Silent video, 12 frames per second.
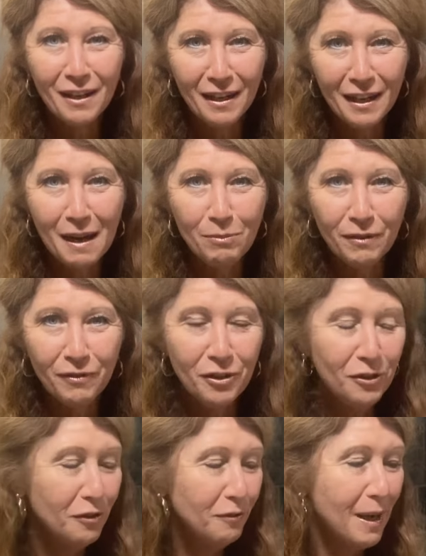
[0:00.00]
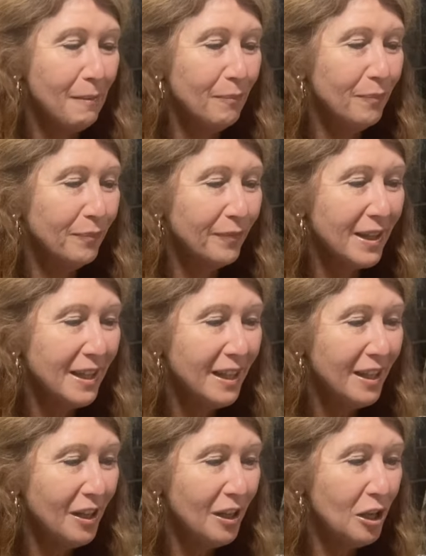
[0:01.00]
a couple of
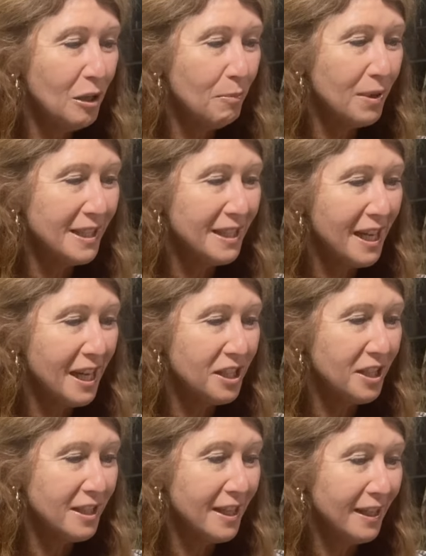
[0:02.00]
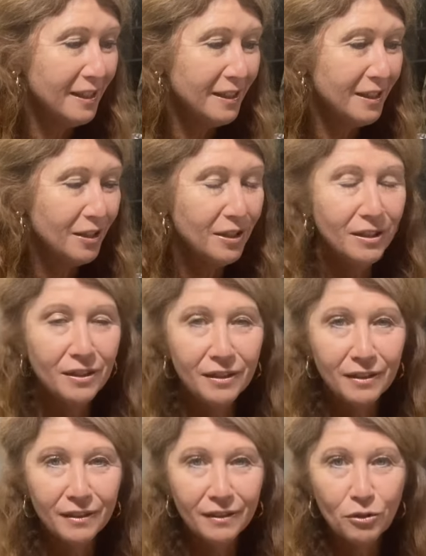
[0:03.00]
her presentations and
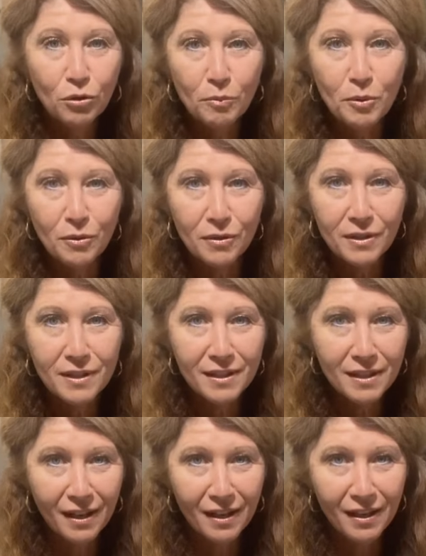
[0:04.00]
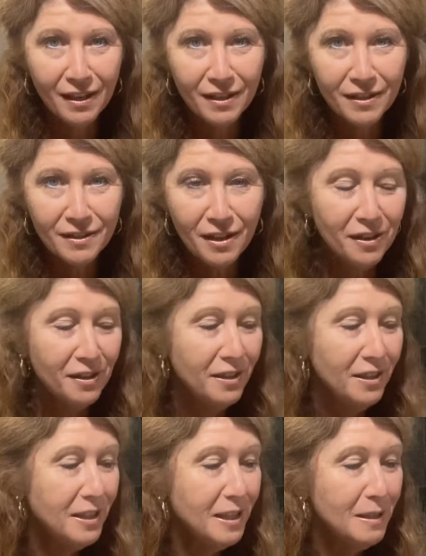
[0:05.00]
cookbooks. So
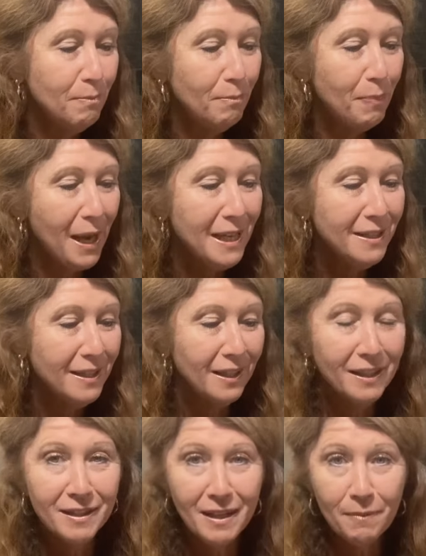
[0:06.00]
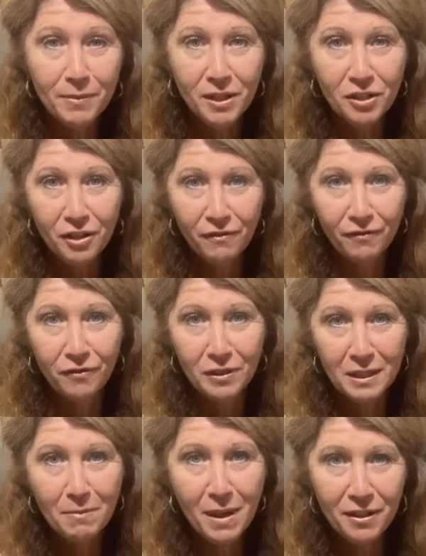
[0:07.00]
this is basically a substitute for
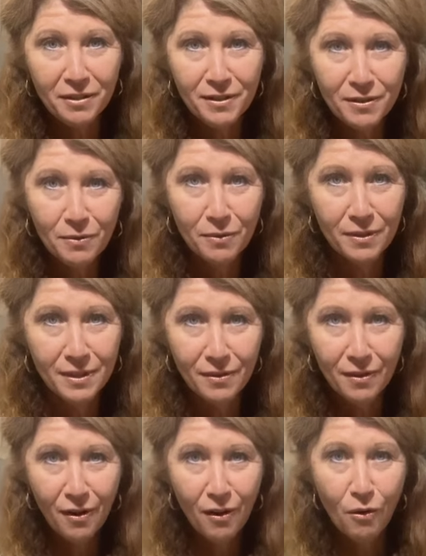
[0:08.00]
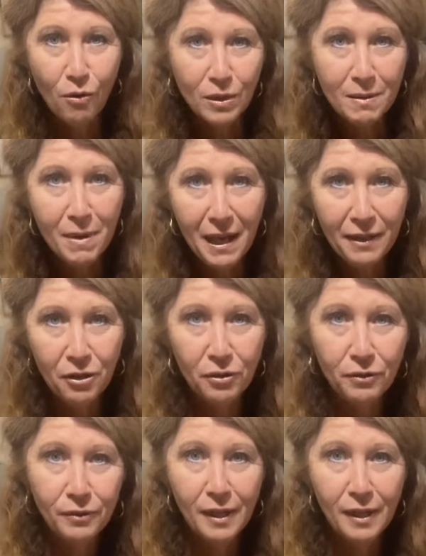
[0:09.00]
tomato sauce or a tomato